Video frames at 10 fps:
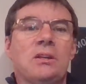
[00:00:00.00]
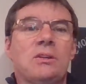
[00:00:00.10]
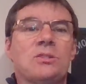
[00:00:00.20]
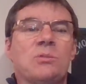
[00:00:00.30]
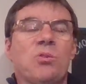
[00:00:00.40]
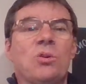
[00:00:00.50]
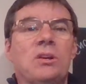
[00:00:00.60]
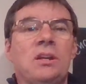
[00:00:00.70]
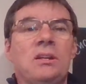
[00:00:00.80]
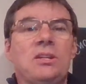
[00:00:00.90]

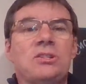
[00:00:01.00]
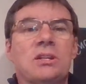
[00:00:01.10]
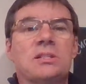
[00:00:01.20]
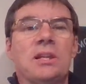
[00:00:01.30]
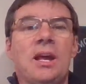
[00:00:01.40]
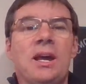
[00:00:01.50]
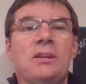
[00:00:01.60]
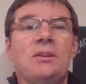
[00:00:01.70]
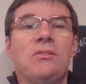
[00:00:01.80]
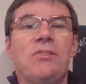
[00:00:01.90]
Support Indigenous
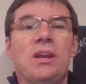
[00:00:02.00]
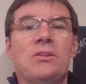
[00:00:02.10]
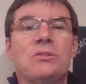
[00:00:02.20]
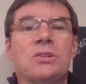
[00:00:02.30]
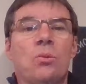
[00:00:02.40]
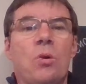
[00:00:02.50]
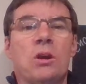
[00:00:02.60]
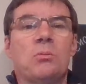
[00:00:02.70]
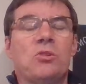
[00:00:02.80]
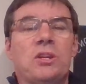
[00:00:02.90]
land defenders and
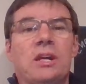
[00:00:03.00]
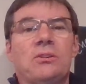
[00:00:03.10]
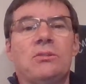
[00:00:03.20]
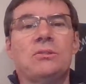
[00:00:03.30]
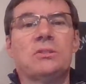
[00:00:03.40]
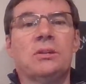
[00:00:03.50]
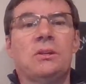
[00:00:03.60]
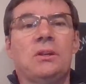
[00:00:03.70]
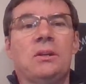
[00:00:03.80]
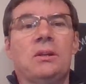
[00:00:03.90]
water protectors.
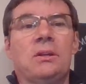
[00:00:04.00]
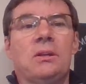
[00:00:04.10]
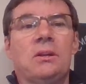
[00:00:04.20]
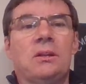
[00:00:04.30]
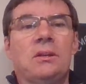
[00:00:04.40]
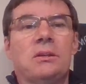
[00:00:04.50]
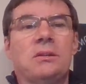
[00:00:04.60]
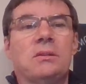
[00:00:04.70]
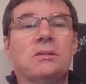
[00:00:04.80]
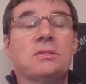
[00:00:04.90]

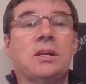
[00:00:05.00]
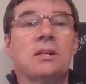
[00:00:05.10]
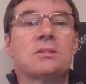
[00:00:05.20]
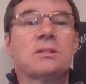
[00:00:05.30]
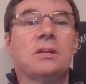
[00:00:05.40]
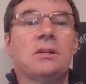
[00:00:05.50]
6.